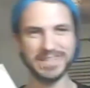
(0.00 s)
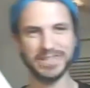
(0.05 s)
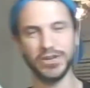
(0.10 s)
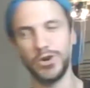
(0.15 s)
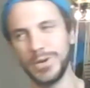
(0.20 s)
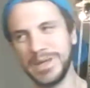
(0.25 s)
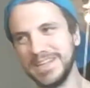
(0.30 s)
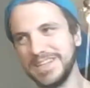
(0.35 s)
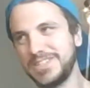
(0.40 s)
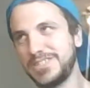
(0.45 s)
going to
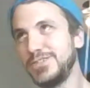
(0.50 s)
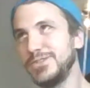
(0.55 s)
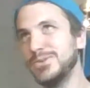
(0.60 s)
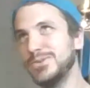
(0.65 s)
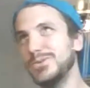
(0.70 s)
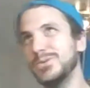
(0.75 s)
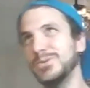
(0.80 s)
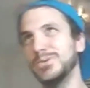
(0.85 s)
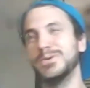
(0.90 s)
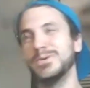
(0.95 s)
go
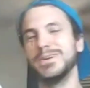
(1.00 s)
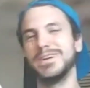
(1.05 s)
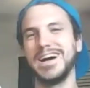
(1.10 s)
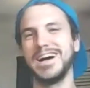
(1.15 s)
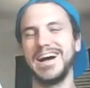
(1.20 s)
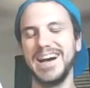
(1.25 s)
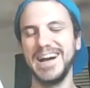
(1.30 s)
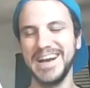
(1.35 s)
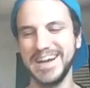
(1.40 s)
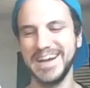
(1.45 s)
into
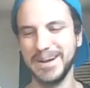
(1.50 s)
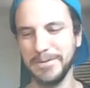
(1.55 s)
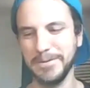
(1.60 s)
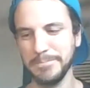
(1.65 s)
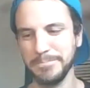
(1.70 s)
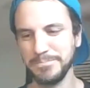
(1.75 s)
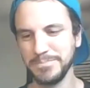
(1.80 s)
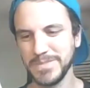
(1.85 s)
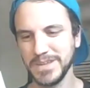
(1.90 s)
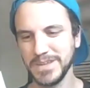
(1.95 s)

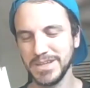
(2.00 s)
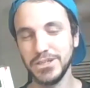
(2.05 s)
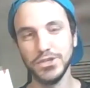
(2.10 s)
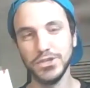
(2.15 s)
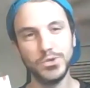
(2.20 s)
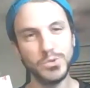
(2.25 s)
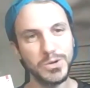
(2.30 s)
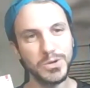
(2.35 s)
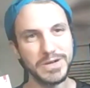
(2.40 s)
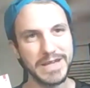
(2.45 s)

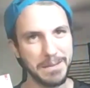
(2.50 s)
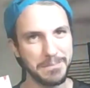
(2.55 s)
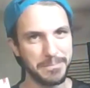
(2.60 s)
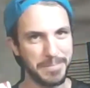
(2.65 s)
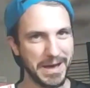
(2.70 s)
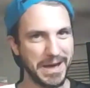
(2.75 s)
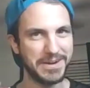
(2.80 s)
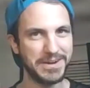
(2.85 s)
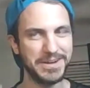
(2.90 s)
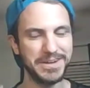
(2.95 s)
you will get
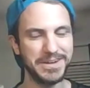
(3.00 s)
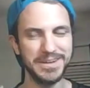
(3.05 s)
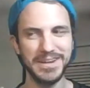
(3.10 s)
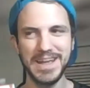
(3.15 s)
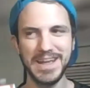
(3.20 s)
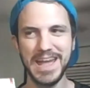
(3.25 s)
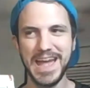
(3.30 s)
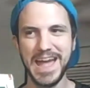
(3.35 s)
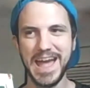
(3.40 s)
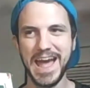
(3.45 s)
better
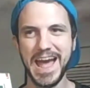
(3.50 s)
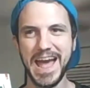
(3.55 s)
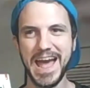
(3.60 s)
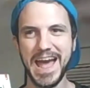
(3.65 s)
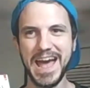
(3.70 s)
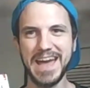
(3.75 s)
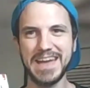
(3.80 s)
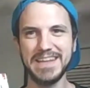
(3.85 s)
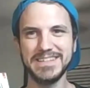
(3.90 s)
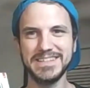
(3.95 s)

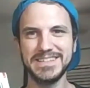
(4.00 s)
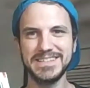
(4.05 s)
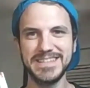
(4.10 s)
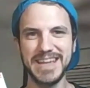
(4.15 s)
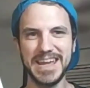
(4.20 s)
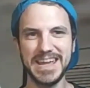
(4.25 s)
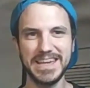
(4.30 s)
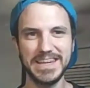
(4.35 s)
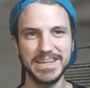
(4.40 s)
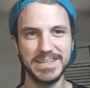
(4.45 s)
at
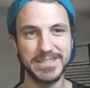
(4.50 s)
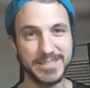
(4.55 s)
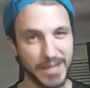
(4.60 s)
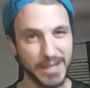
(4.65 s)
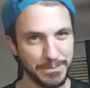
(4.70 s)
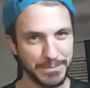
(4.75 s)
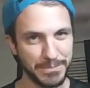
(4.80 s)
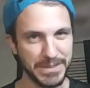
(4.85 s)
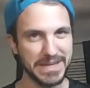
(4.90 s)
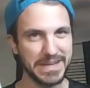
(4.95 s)
saying
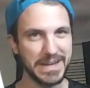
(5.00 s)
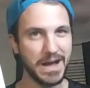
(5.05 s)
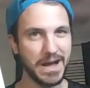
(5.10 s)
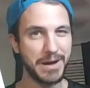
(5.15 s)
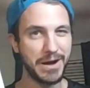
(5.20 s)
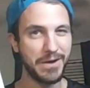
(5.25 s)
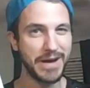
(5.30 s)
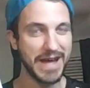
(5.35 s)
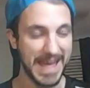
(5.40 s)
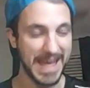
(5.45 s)
something
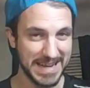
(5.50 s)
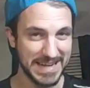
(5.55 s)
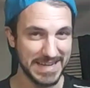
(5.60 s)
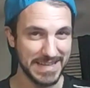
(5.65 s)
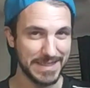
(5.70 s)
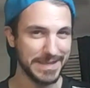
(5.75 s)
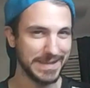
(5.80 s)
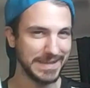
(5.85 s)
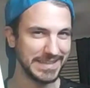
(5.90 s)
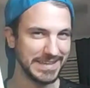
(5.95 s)
about
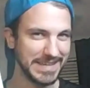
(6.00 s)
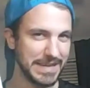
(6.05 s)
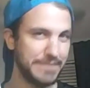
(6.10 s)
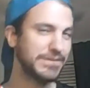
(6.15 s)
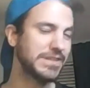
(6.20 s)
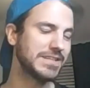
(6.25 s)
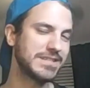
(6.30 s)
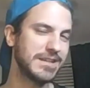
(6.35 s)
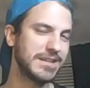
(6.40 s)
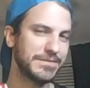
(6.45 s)
anything,
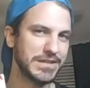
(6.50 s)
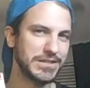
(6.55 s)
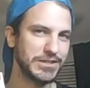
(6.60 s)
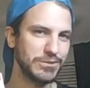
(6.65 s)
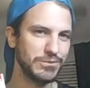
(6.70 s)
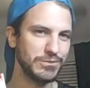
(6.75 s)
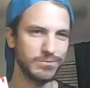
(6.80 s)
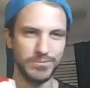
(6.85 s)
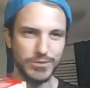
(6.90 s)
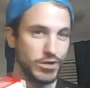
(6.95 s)
even the stuff that
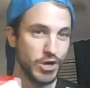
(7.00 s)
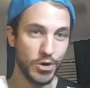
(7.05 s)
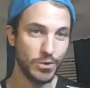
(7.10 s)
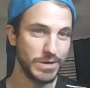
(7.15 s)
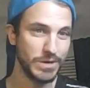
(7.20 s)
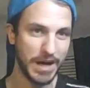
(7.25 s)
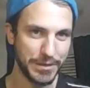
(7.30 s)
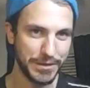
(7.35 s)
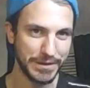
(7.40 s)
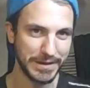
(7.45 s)
you know
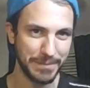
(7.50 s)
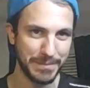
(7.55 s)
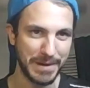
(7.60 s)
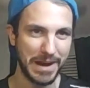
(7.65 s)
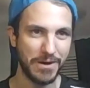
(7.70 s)
nothing